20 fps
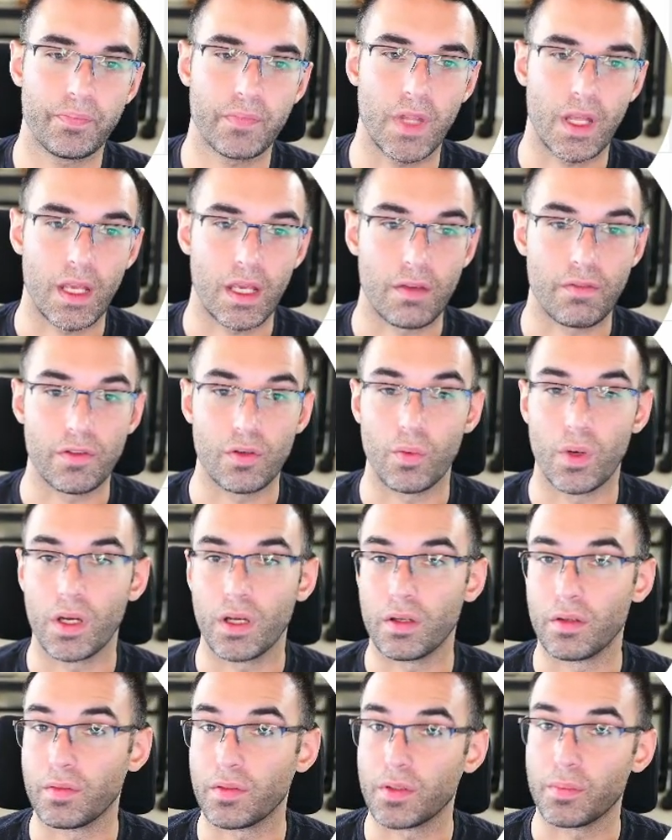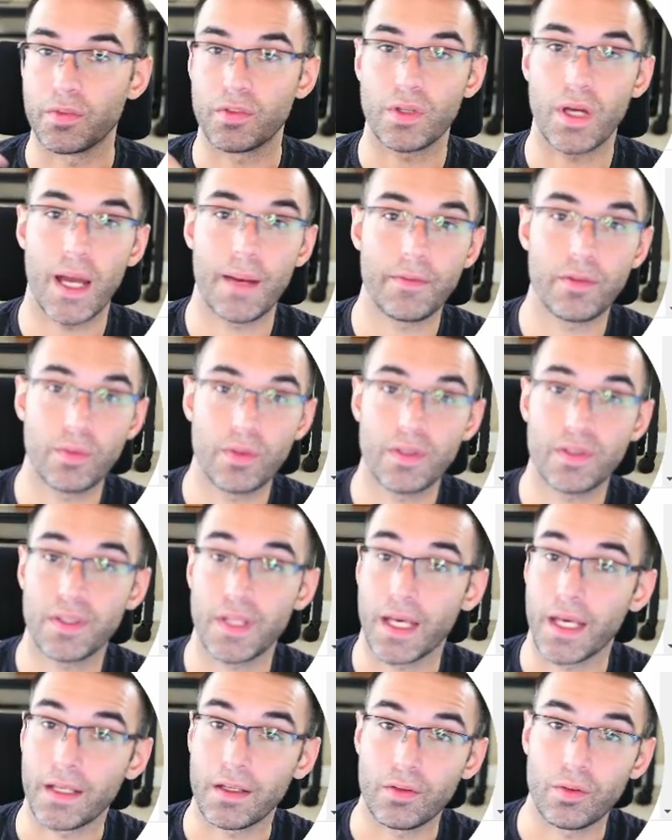And if you want to subscribe to us,
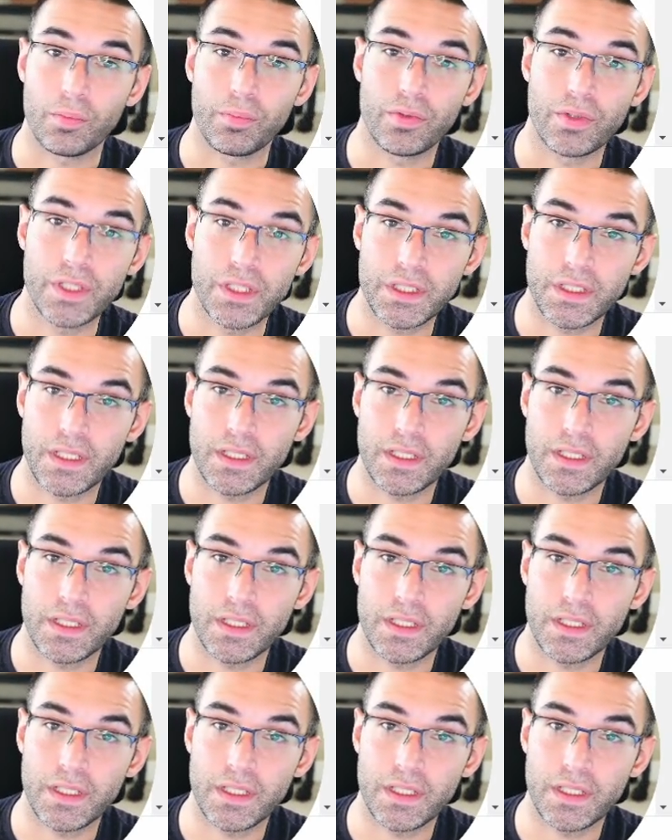I do appreciate